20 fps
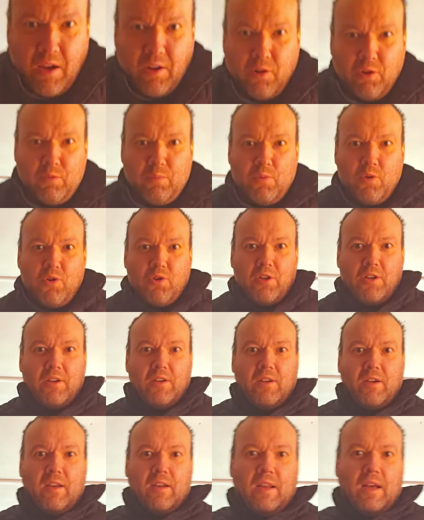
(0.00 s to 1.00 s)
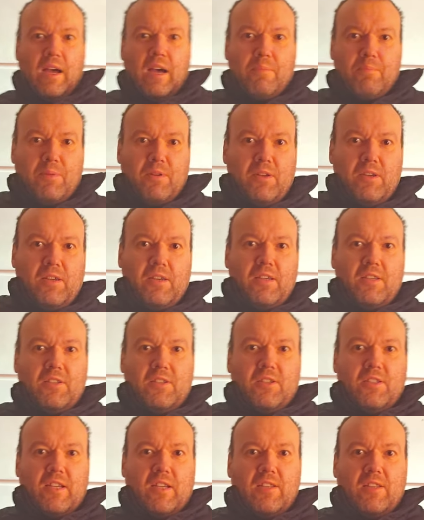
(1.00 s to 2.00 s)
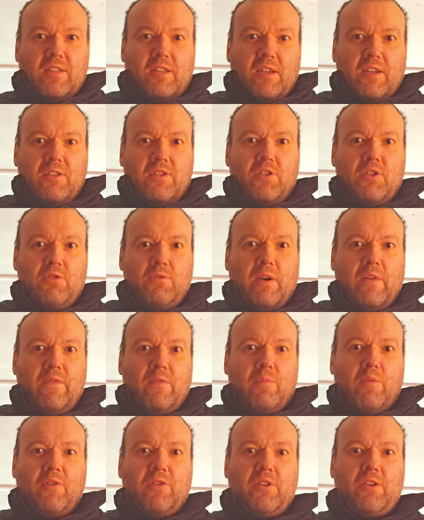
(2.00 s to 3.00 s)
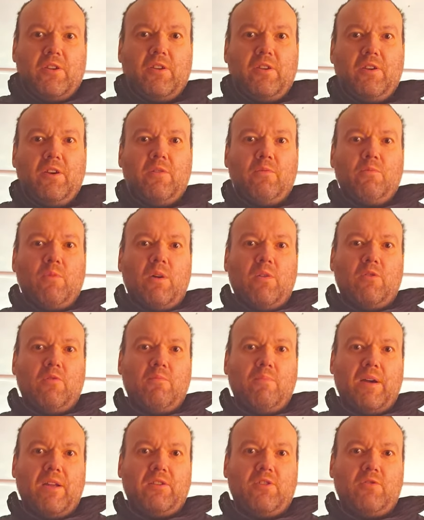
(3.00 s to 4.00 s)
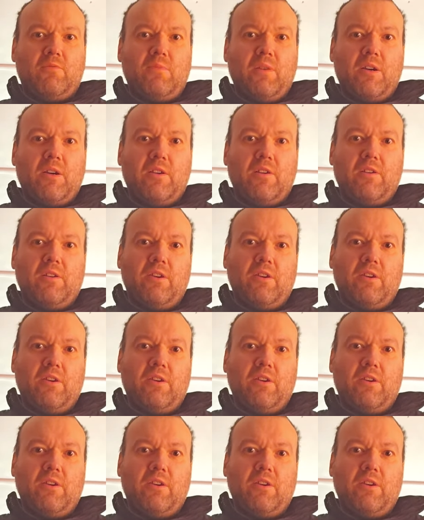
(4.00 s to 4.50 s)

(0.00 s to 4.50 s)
Good morning and happy Easter Saturday to you everybody and welcome back to my